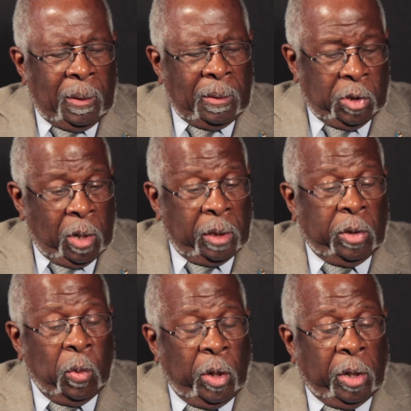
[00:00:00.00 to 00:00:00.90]
started
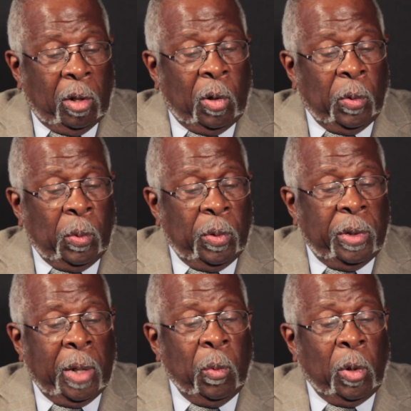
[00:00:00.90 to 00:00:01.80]
to work on,
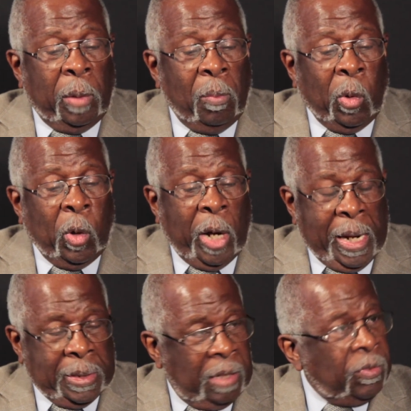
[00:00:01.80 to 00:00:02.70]
they wanted more
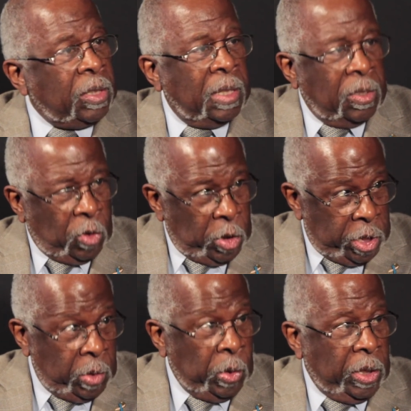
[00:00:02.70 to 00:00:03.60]
activities for
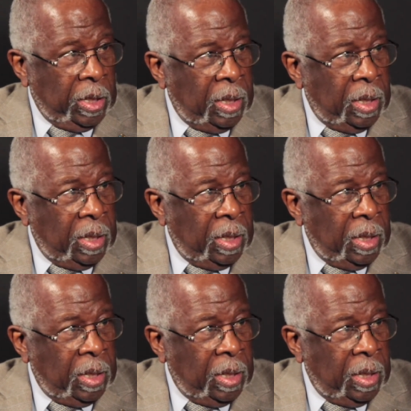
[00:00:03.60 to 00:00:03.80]
youth